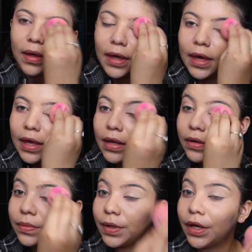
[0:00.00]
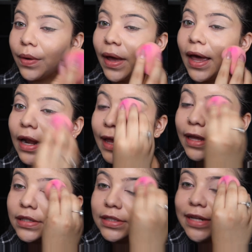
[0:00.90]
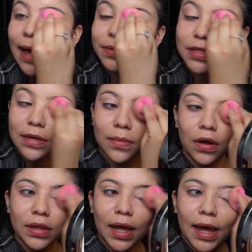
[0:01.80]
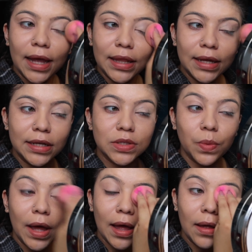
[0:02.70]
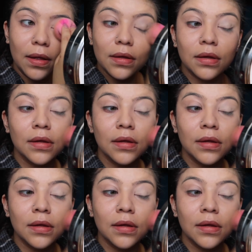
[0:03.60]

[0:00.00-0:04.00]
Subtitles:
And we go ahead and dab some on the eyelid as well.